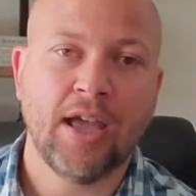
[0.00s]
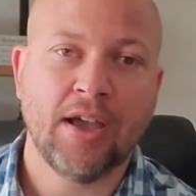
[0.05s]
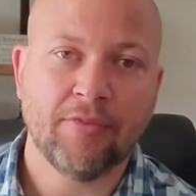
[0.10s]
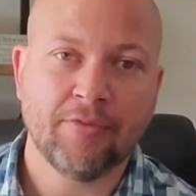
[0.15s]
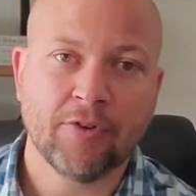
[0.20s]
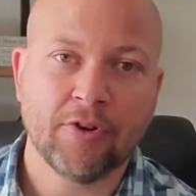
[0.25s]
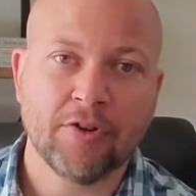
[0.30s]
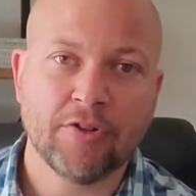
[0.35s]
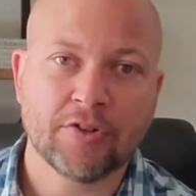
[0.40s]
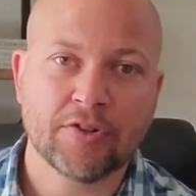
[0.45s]

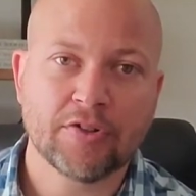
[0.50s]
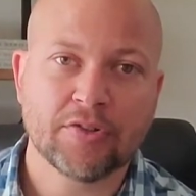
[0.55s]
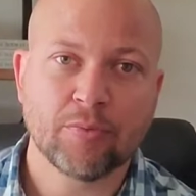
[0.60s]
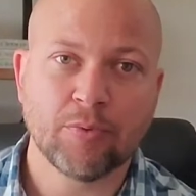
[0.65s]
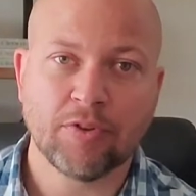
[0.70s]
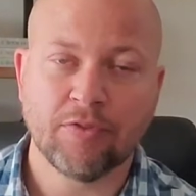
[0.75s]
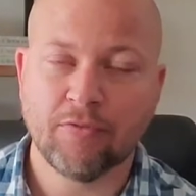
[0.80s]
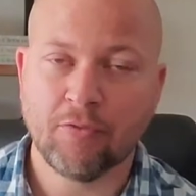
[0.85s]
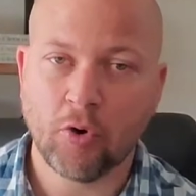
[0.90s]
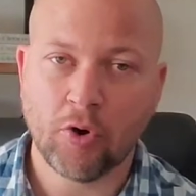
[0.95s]
efforts
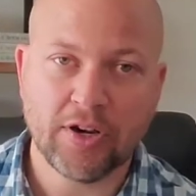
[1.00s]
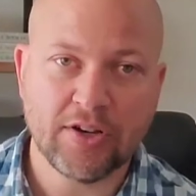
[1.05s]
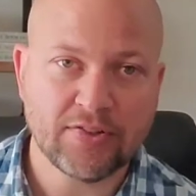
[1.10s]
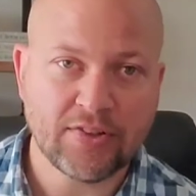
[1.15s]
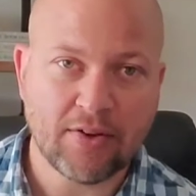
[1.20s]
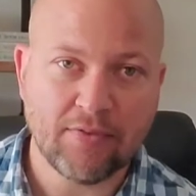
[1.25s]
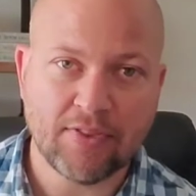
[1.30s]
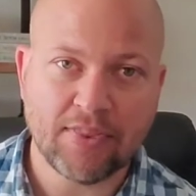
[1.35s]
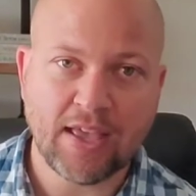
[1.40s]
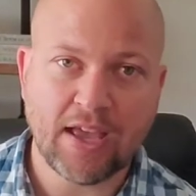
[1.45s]
with
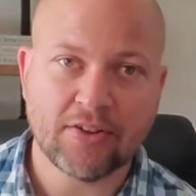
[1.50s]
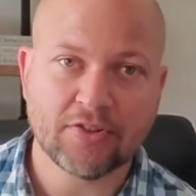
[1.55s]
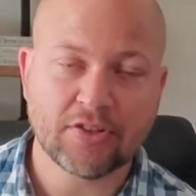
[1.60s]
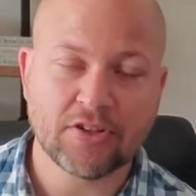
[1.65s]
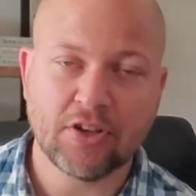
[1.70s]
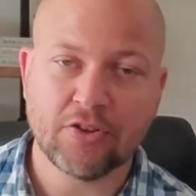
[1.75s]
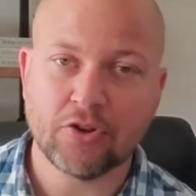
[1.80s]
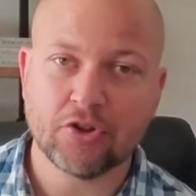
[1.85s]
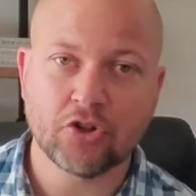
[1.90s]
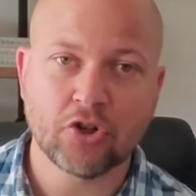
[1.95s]

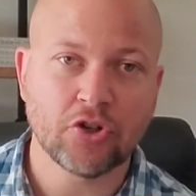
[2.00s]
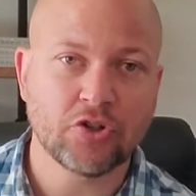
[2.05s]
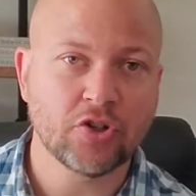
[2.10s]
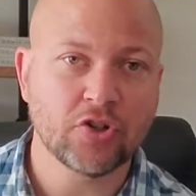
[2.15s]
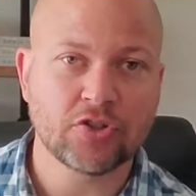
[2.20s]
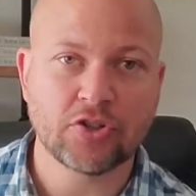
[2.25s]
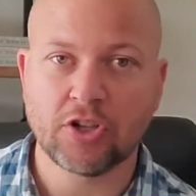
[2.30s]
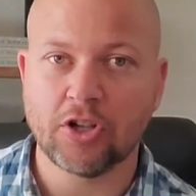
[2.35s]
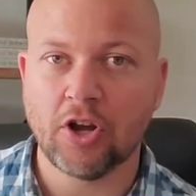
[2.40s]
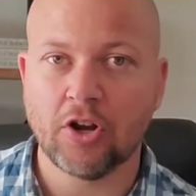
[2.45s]
47,000 other
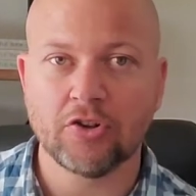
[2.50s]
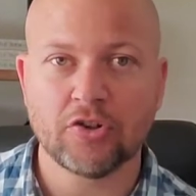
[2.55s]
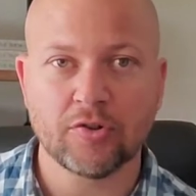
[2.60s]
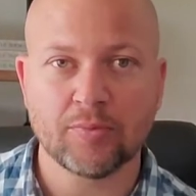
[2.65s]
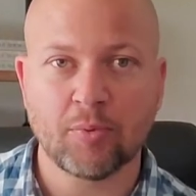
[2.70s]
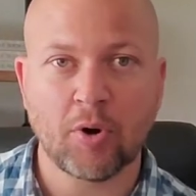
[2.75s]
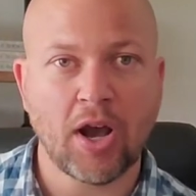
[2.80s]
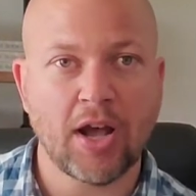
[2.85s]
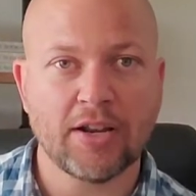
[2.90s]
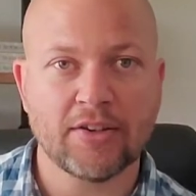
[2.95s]
churches, the
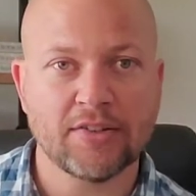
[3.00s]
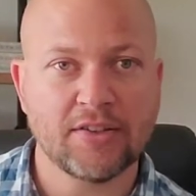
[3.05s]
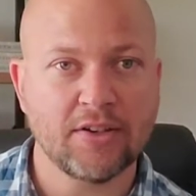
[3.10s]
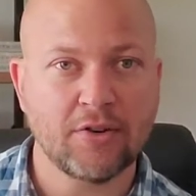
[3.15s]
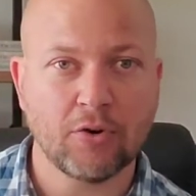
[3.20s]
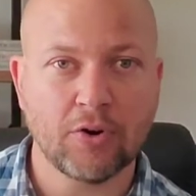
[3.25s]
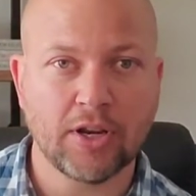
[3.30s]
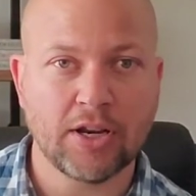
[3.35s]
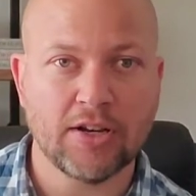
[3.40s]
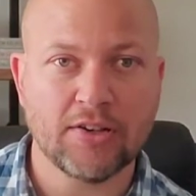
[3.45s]
largest Protestant
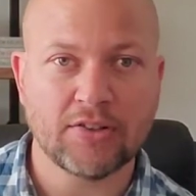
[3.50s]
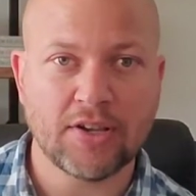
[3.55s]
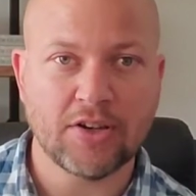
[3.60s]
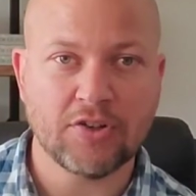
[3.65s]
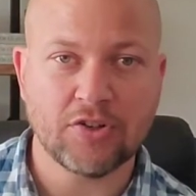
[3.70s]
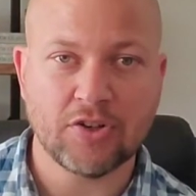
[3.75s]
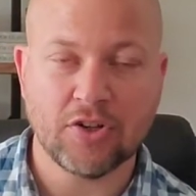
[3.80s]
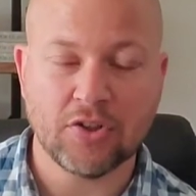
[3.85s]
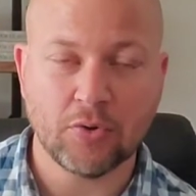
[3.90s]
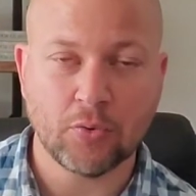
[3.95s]

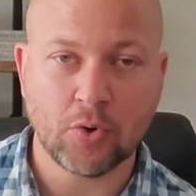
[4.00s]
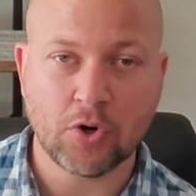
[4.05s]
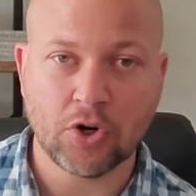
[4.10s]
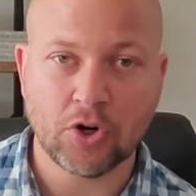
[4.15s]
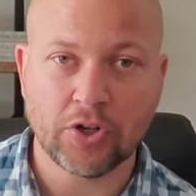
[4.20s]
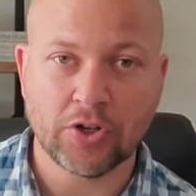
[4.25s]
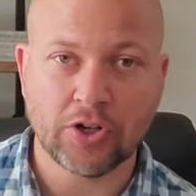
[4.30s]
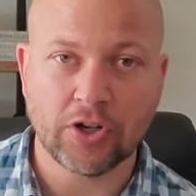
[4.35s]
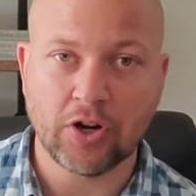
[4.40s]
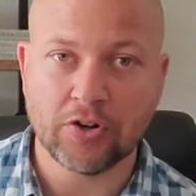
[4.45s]
organization in the
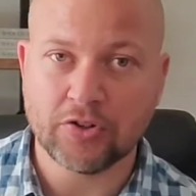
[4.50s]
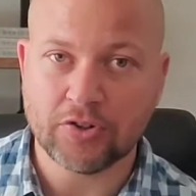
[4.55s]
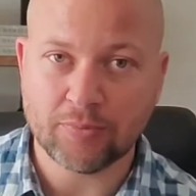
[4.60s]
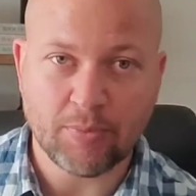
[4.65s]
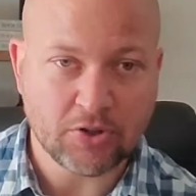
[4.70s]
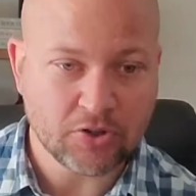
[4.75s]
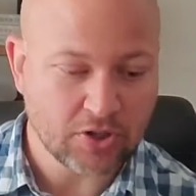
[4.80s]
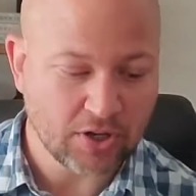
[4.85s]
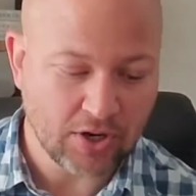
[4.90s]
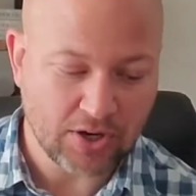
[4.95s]
world, the largest
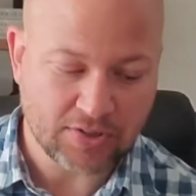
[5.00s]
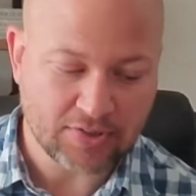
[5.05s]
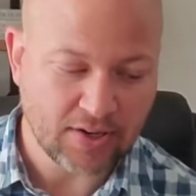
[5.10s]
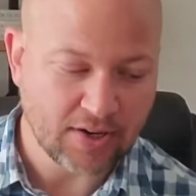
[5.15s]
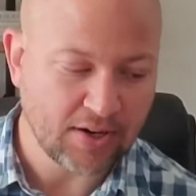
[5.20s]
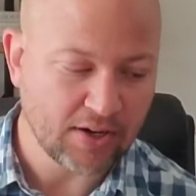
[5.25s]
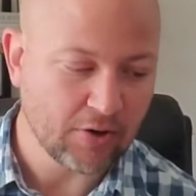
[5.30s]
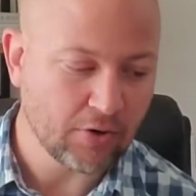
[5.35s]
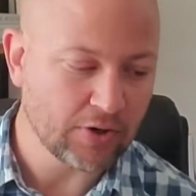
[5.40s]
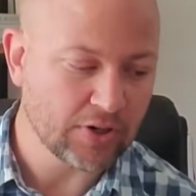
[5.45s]
missionary
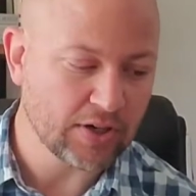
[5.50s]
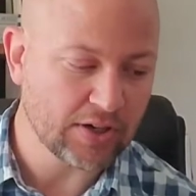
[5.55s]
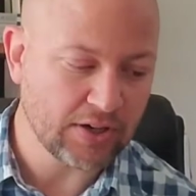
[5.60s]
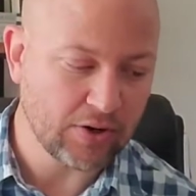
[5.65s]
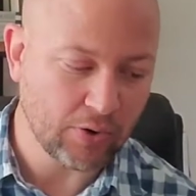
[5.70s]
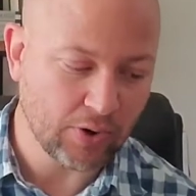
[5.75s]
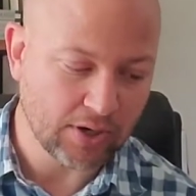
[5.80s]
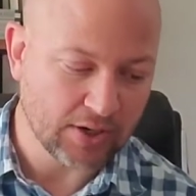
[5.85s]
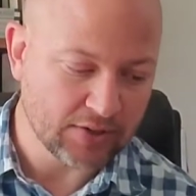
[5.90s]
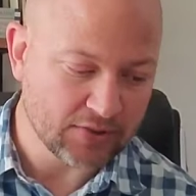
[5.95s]
sending
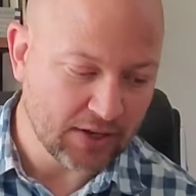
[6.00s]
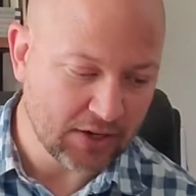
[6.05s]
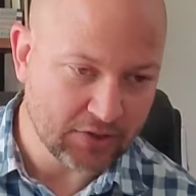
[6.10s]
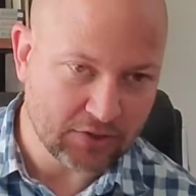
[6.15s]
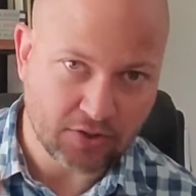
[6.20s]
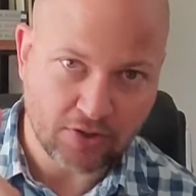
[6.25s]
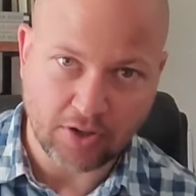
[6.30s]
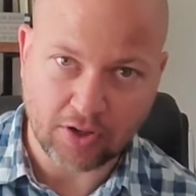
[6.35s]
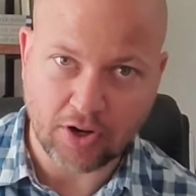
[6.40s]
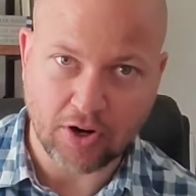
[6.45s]

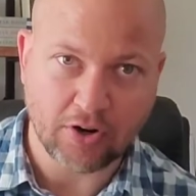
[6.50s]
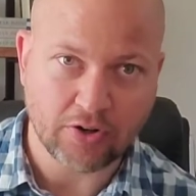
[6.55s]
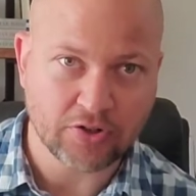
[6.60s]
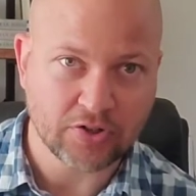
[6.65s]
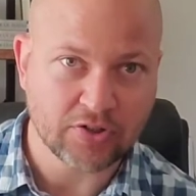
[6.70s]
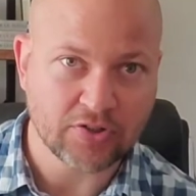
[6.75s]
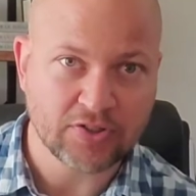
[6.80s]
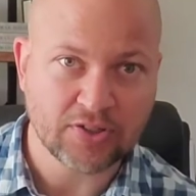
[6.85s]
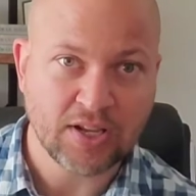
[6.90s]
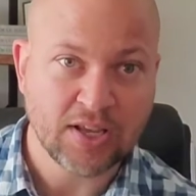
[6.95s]
organization, the
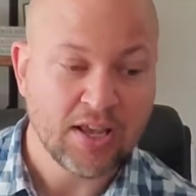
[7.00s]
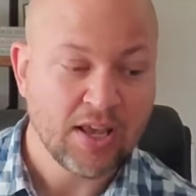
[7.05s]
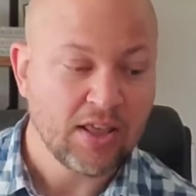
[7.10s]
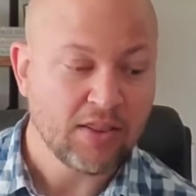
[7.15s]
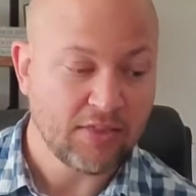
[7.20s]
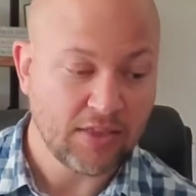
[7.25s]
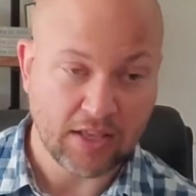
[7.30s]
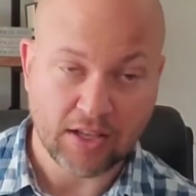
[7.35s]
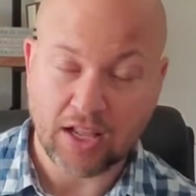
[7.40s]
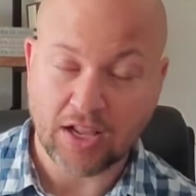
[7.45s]
largest
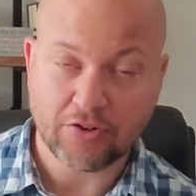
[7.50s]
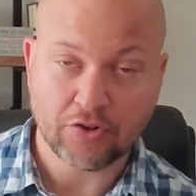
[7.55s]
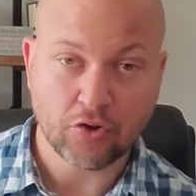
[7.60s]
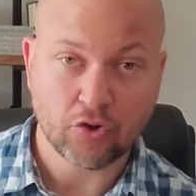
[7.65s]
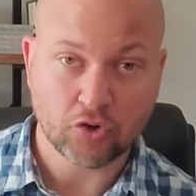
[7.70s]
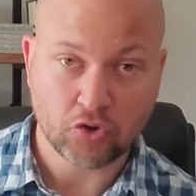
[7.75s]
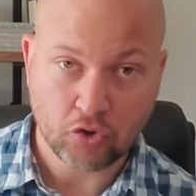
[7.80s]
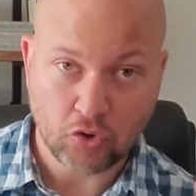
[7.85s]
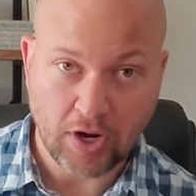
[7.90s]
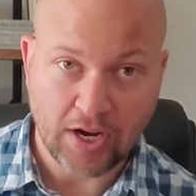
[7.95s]

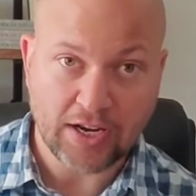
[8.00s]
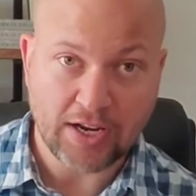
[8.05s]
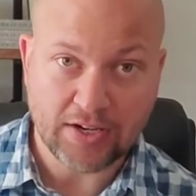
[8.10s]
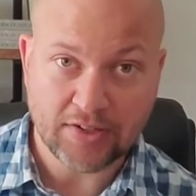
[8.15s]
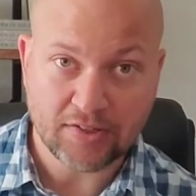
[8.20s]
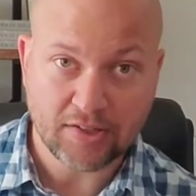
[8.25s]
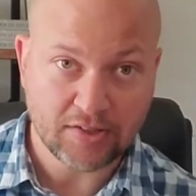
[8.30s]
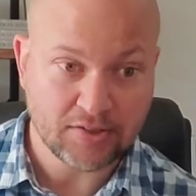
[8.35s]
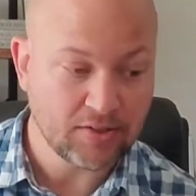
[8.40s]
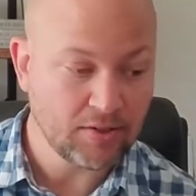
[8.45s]
theological training
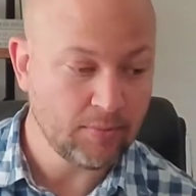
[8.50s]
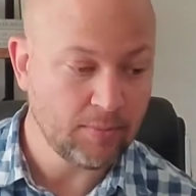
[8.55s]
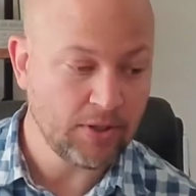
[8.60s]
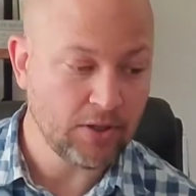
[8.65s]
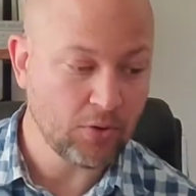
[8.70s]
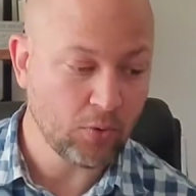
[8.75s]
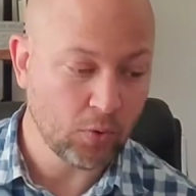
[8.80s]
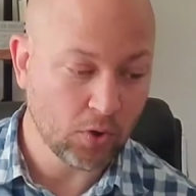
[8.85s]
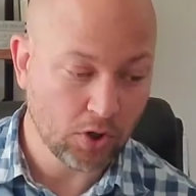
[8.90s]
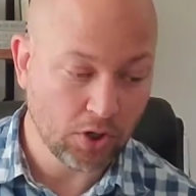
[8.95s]
system
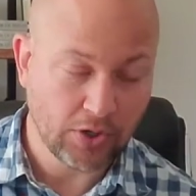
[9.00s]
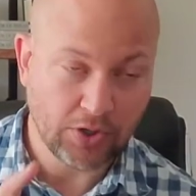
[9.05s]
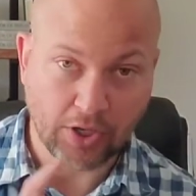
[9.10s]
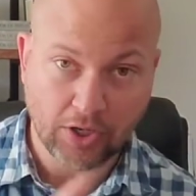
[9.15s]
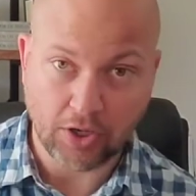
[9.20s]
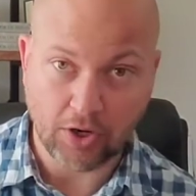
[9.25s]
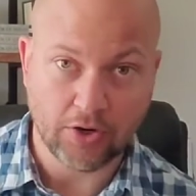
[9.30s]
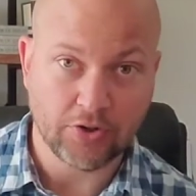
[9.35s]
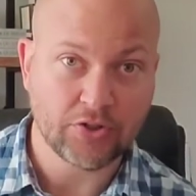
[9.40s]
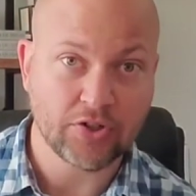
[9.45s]
in the world, the
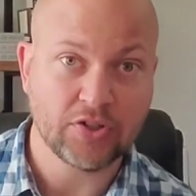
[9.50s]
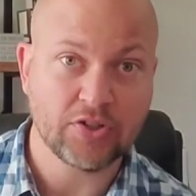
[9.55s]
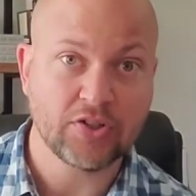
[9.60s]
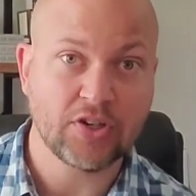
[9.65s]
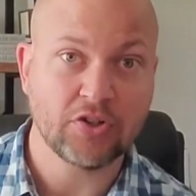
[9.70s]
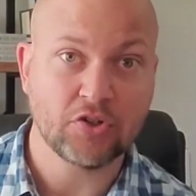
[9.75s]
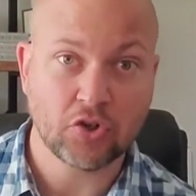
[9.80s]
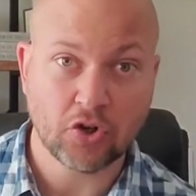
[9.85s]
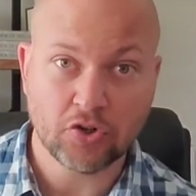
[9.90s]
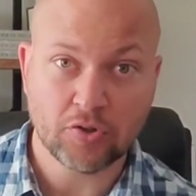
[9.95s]

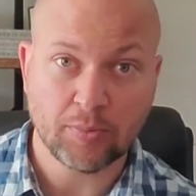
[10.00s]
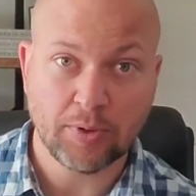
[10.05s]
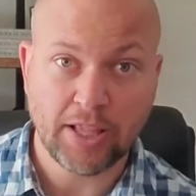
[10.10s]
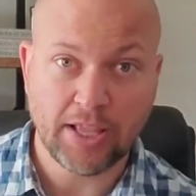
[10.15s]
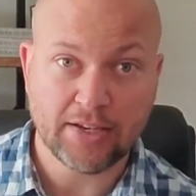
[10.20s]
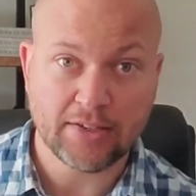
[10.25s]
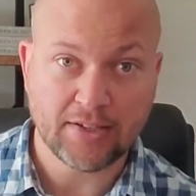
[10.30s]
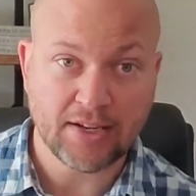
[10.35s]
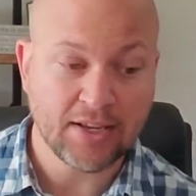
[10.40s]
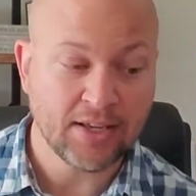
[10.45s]
largest church
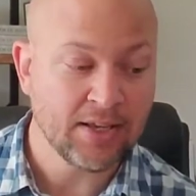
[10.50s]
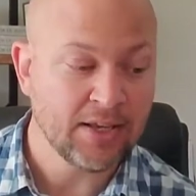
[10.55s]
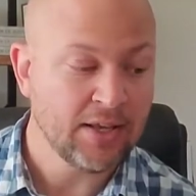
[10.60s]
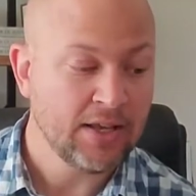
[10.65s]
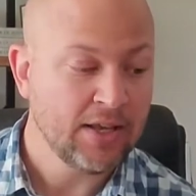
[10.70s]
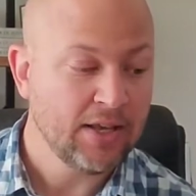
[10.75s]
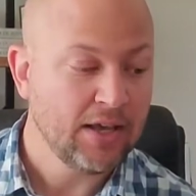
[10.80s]
planting